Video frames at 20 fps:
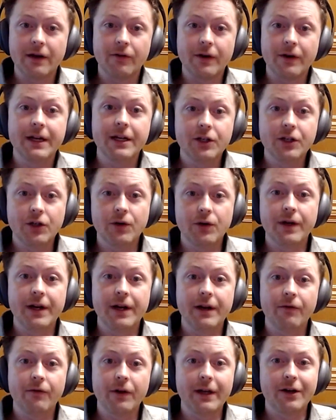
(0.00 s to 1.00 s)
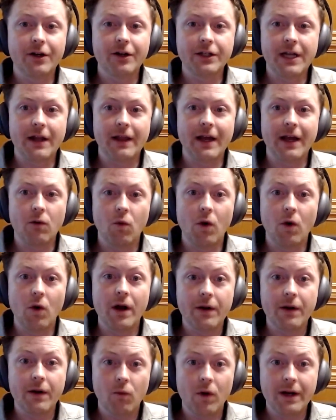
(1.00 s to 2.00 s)
And as folks like read into it and
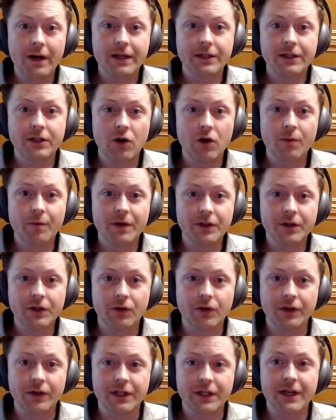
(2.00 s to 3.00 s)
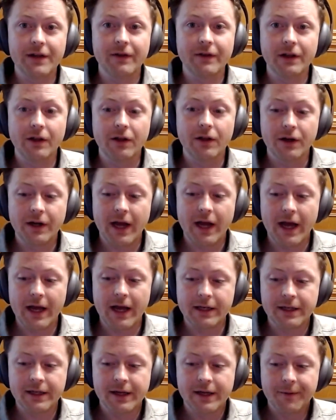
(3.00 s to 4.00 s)
really understand like what is open
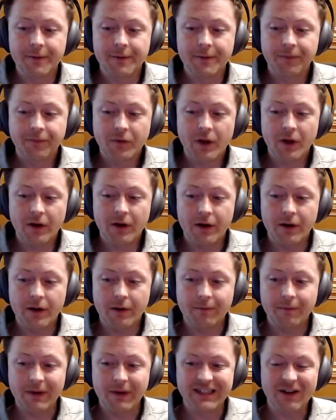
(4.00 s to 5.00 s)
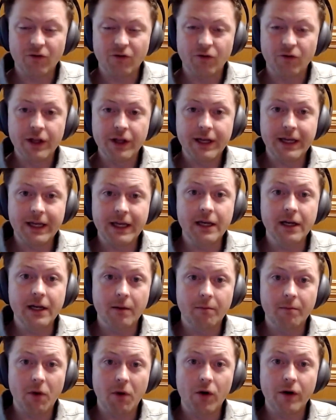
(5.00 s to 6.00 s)
source, and even look at
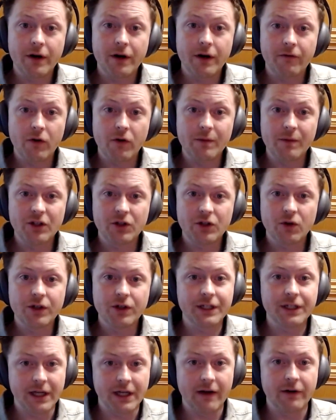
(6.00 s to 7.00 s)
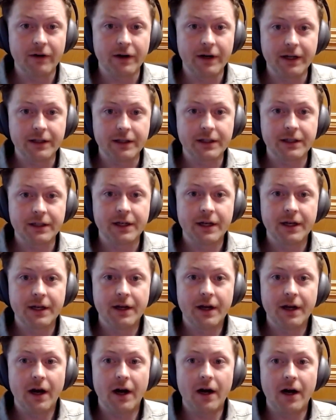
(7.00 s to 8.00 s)
because a really key component of open source is
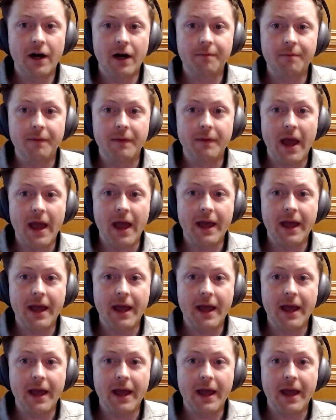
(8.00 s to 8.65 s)
governance,